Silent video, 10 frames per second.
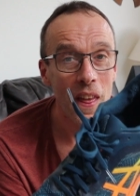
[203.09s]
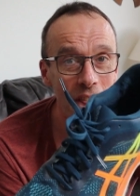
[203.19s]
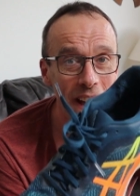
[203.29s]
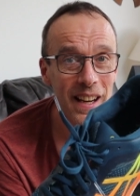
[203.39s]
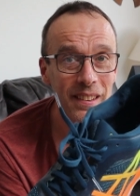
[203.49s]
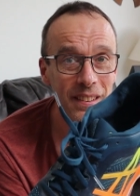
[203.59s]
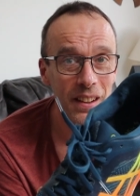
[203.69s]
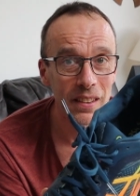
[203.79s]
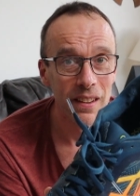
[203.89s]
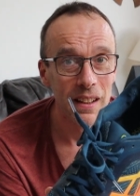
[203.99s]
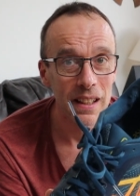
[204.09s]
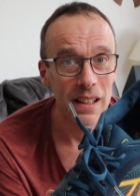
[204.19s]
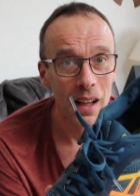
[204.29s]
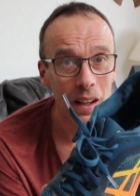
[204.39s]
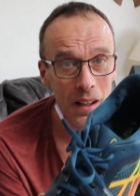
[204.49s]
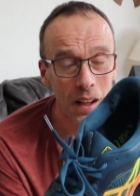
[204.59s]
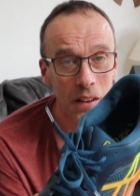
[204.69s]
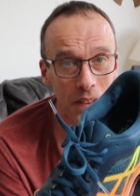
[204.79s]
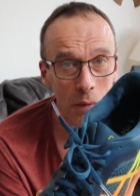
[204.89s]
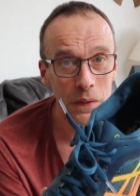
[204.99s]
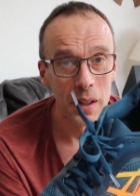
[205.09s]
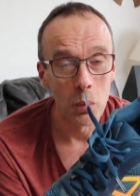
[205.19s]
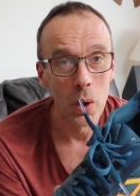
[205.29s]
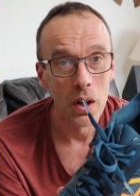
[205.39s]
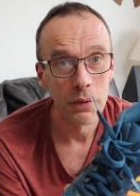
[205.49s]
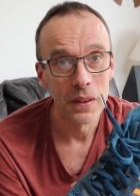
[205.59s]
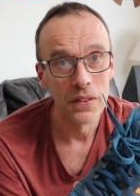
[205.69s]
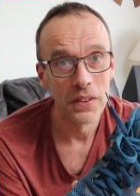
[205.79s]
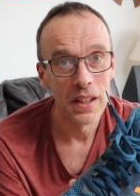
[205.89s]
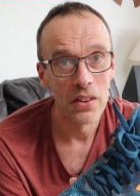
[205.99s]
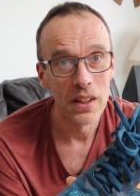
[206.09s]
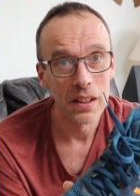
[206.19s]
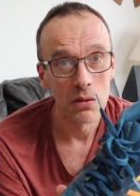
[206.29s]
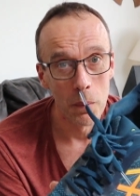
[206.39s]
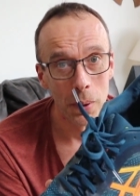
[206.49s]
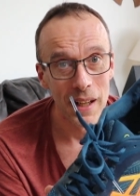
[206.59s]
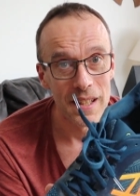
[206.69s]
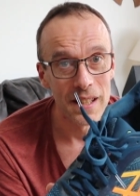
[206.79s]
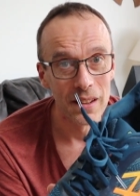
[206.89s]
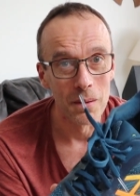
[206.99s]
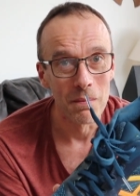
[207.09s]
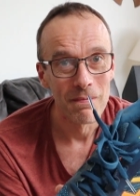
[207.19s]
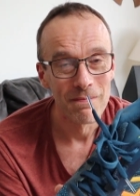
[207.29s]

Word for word: then that is certainly something worth considering replacing them.